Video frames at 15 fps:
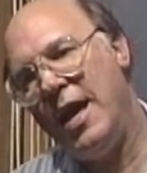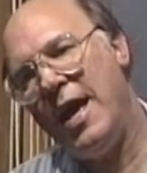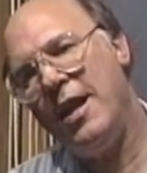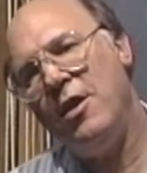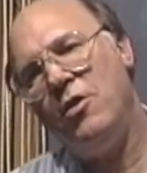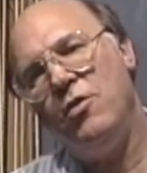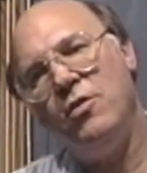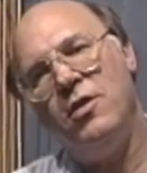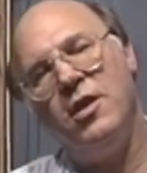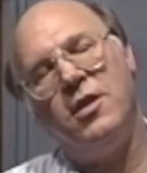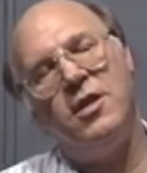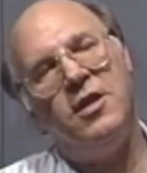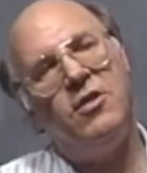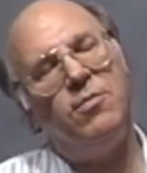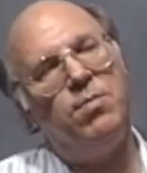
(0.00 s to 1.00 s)
attitude that
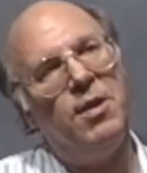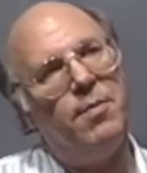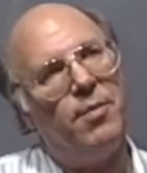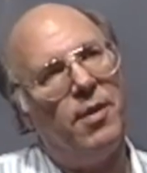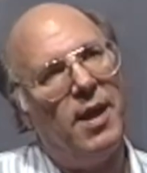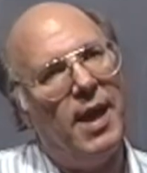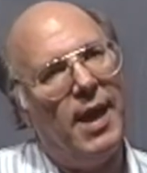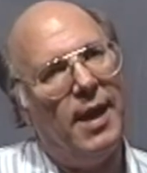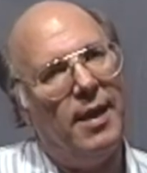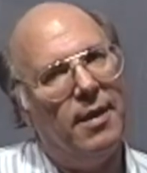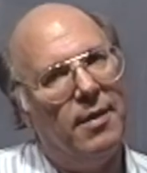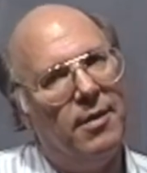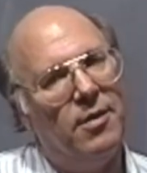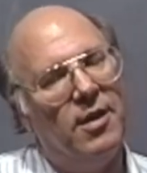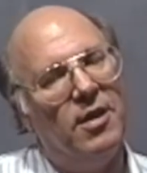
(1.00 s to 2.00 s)
these people had
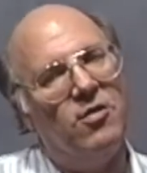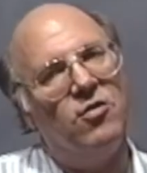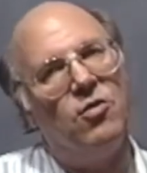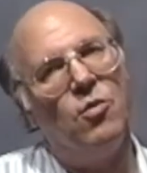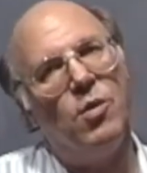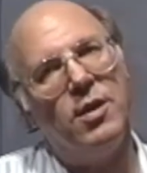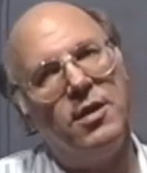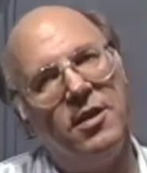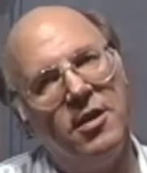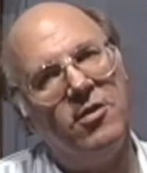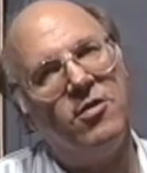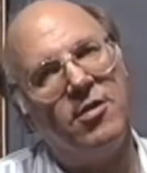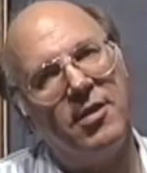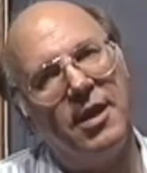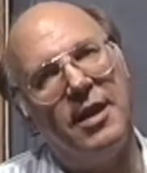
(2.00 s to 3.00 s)
as to what
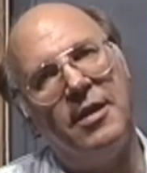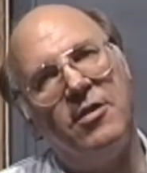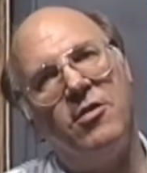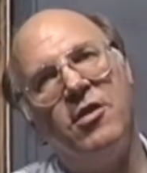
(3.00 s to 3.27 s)
these things,